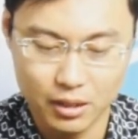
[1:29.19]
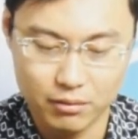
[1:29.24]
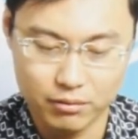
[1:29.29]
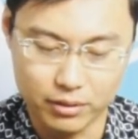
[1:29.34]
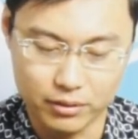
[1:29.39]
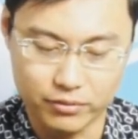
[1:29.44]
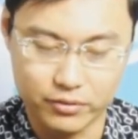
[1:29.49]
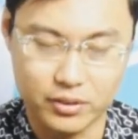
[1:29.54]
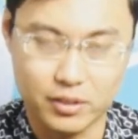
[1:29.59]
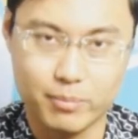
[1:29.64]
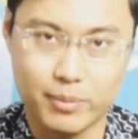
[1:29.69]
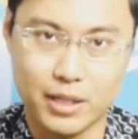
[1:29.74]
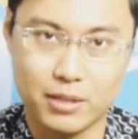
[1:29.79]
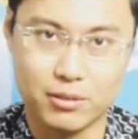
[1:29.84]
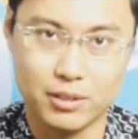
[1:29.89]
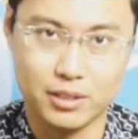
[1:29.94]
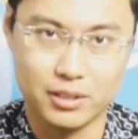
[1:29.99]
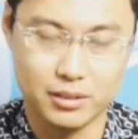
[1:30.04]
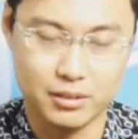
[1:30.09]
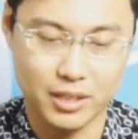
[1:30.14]
for football
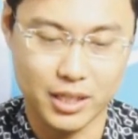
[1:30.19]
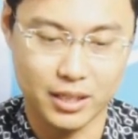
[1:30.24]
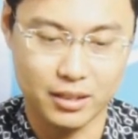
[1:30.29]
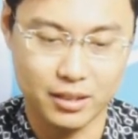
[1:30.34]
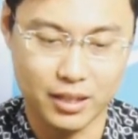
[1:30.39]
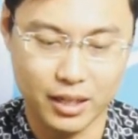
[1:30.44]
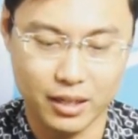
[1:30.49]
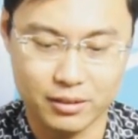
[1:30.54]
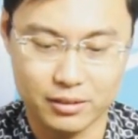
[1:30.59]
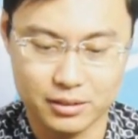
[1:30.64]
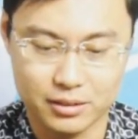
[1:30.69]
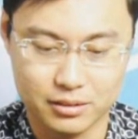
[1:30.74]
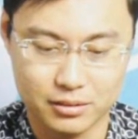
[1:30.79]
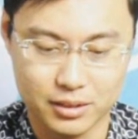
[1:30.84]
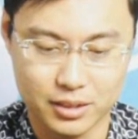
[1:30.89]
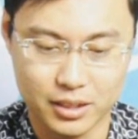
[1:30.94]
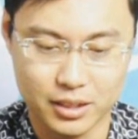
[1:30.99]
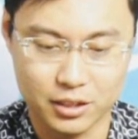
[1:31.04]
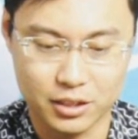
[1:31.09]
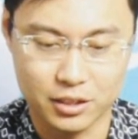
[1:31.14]
radio and also
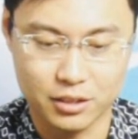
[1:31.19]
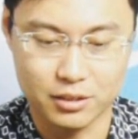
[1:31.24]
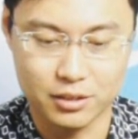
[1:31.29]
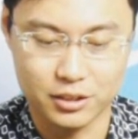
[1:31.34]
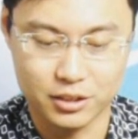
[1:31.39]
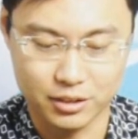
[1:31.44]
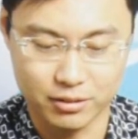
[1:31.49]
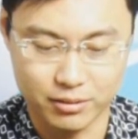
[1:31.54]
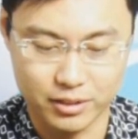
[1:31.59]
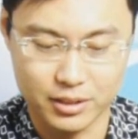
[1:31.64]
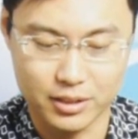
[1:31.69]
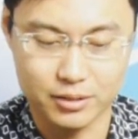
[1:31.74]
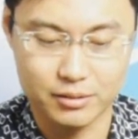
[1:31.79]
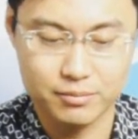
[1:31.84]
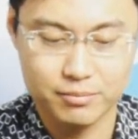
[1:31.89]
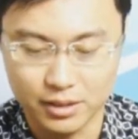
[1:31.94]
the Turner-J radio.